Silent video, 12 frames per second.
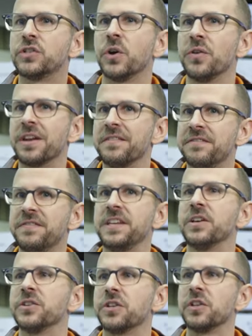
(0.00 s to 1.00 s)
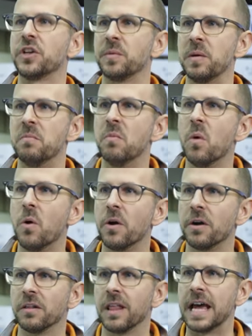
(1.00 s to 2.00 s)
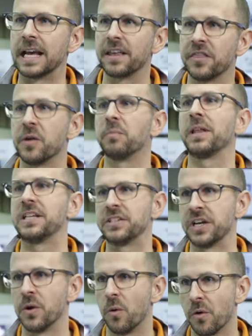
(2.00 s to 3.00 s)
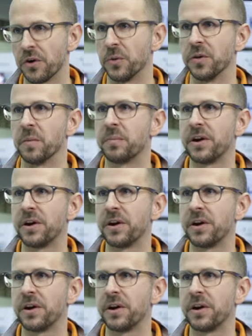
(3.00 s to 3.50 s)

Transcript: so that it feels a little bit more like they're placing an order with a